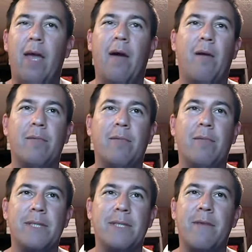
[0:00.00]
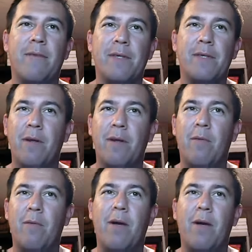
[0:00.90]
Now, since I first
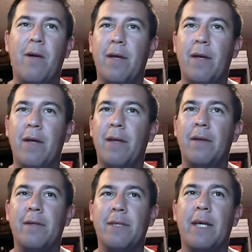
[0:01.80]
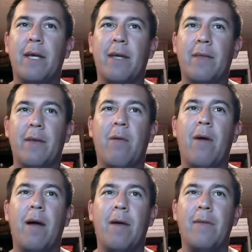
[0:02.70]
started watching Brian Ortega, I thought,
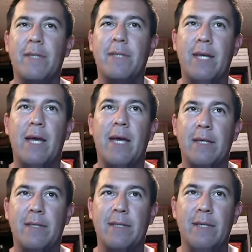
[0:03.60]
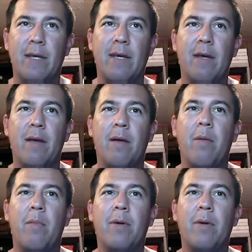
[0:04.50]
wow, this guy is
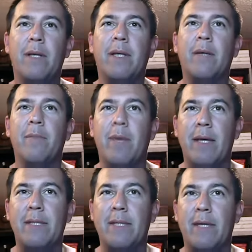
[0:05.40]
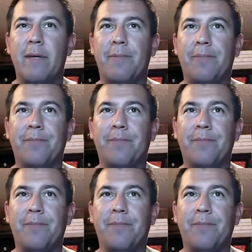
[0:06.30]
pretty amazing.